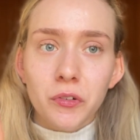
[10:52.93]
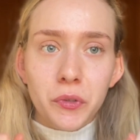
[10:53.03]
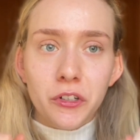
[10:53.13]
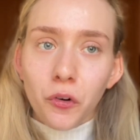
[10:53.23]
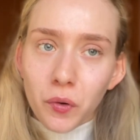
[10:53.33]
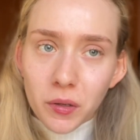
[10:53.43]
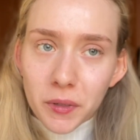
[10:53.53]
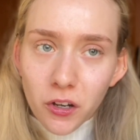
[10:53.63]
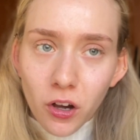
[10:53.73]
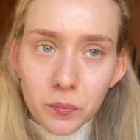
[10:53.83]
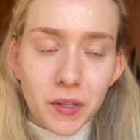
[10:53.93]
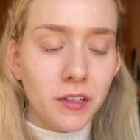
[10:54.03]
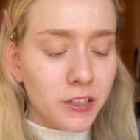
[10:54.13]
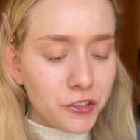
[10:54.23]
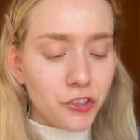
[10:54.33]
We don't want to be caught by the
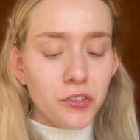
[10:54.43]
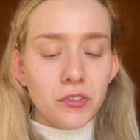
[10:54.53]
teachers.